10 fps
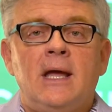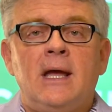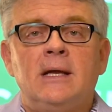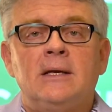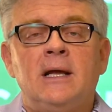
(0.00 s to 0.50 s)

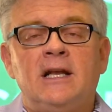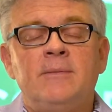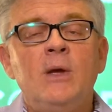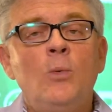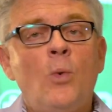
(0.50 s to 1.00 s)
And
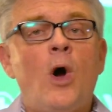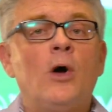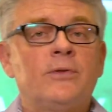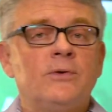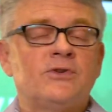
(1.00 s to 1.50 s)
let me
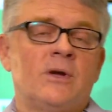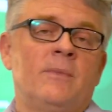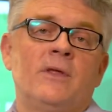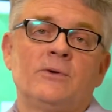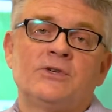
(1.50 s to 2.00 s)
walk through
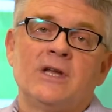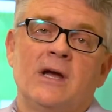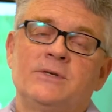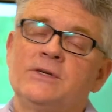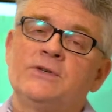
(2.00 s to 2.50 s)
some of those steps.